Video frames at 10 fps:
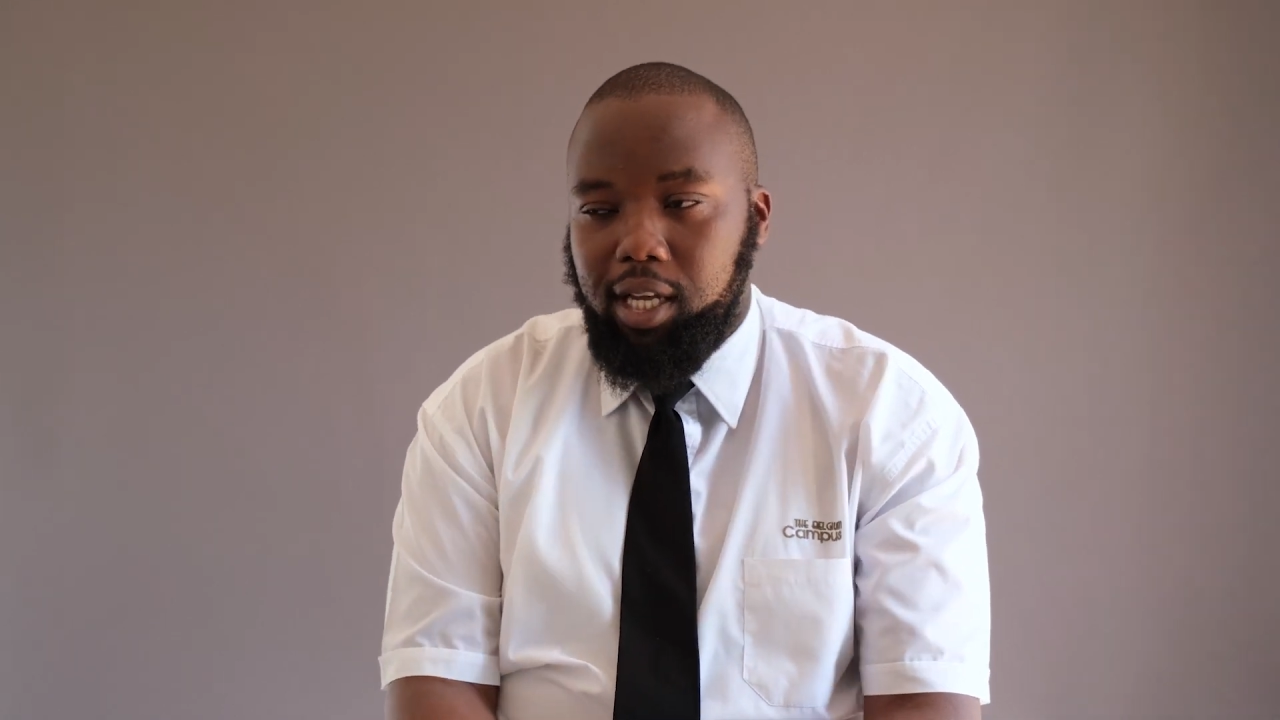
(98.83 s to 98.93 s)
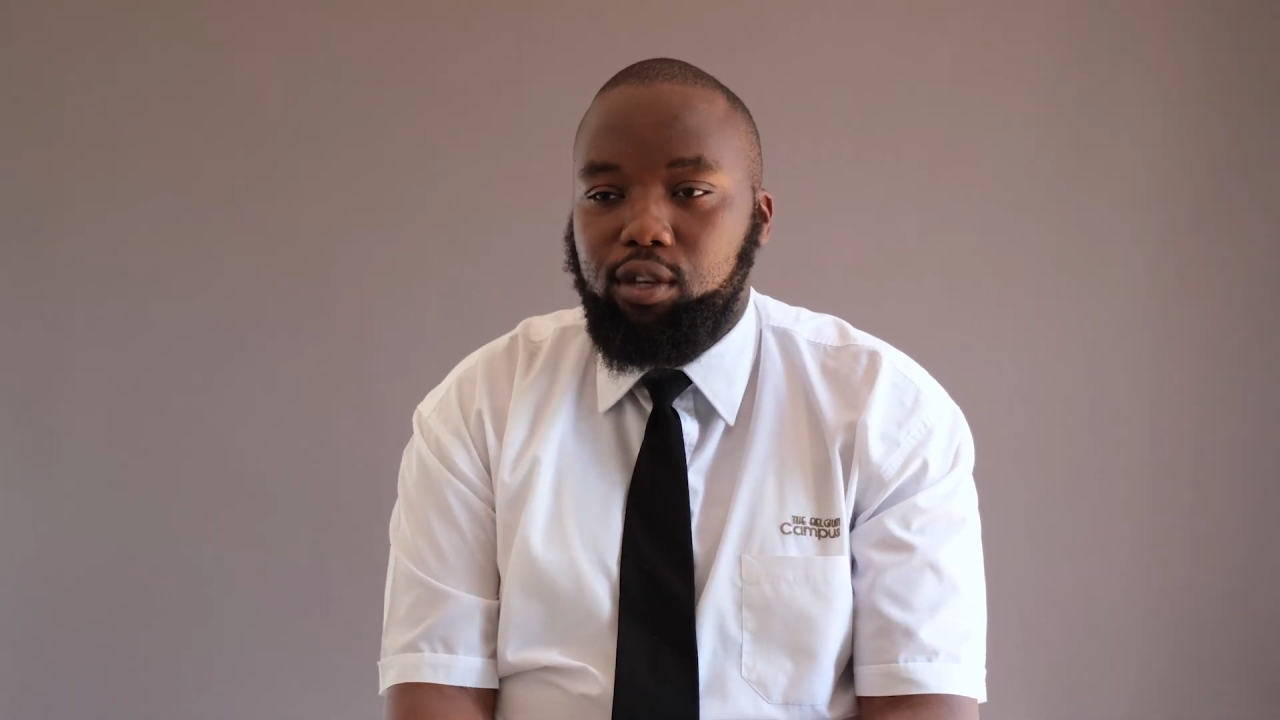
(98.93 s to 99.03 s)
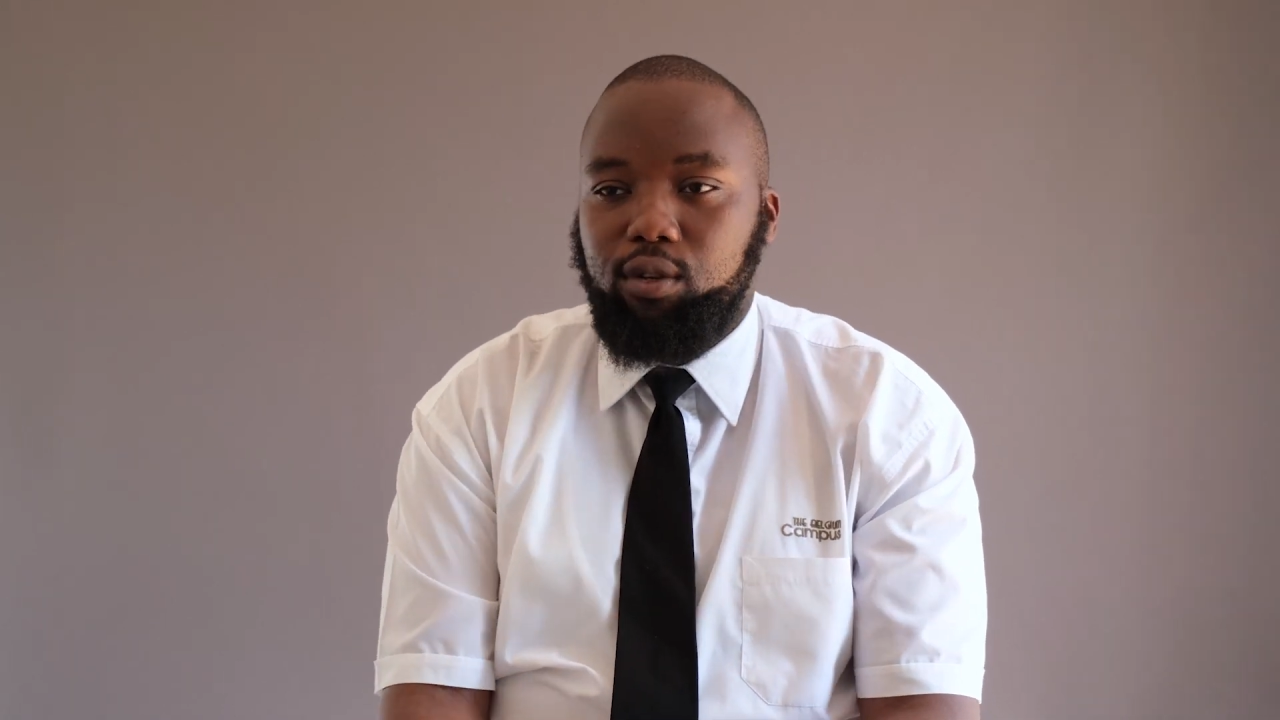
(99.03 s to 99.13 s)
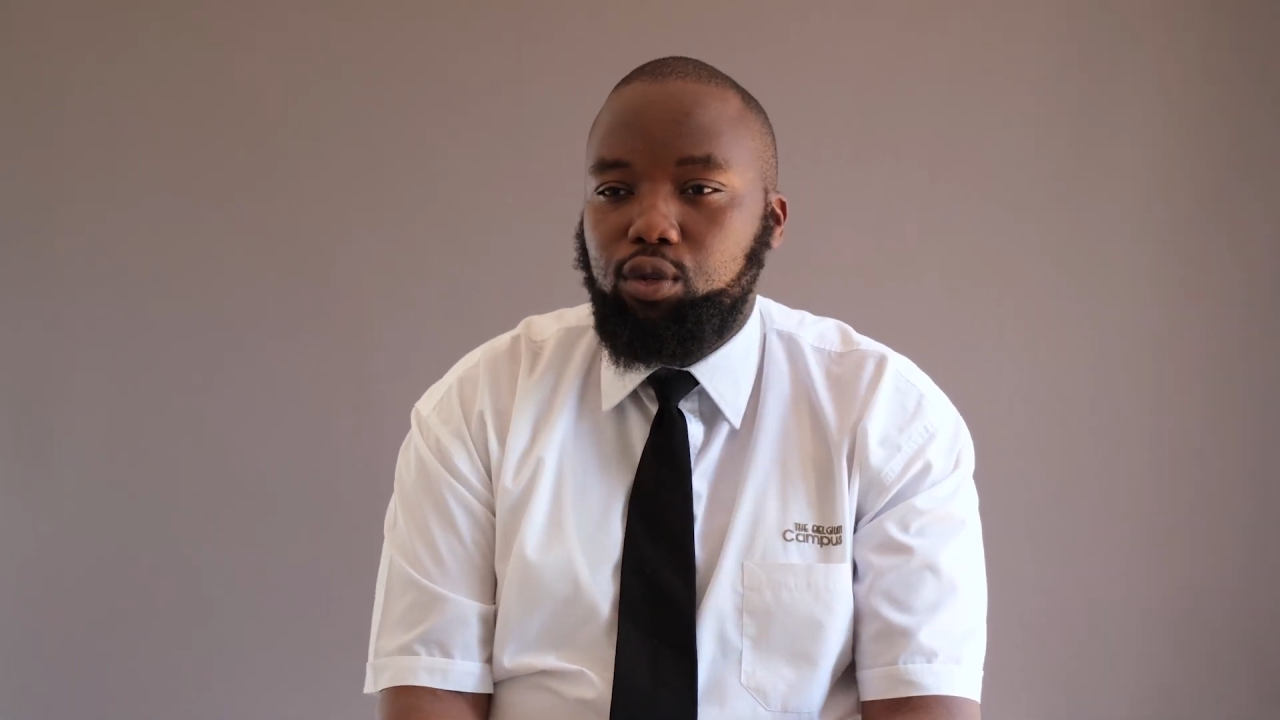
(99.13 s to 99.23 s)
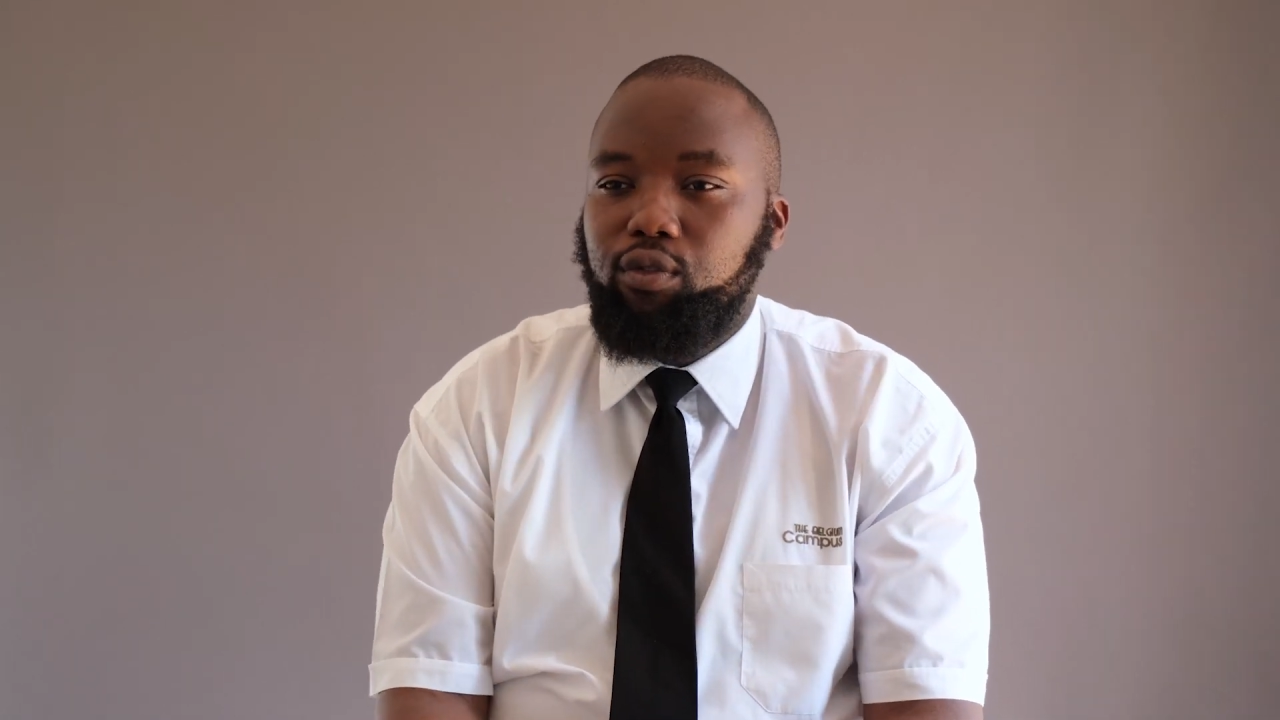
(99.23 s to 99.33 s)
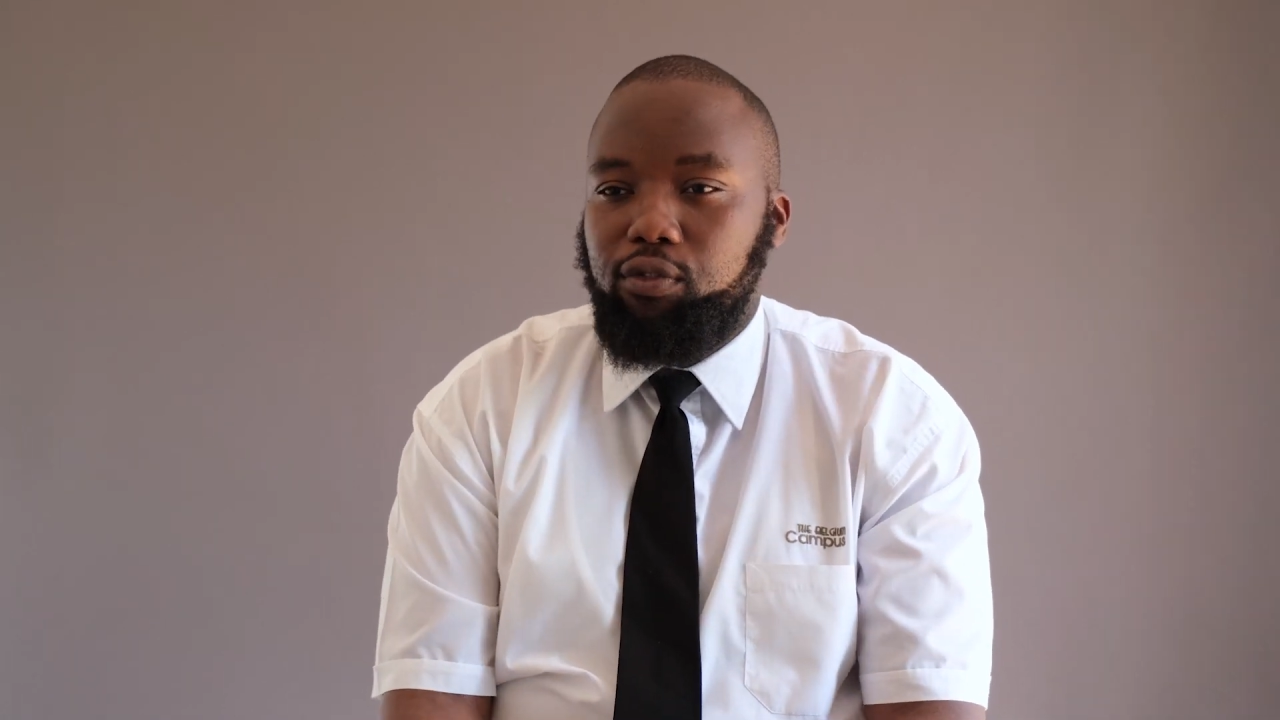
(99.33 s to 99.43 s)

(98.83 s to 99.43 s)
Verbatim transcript: you do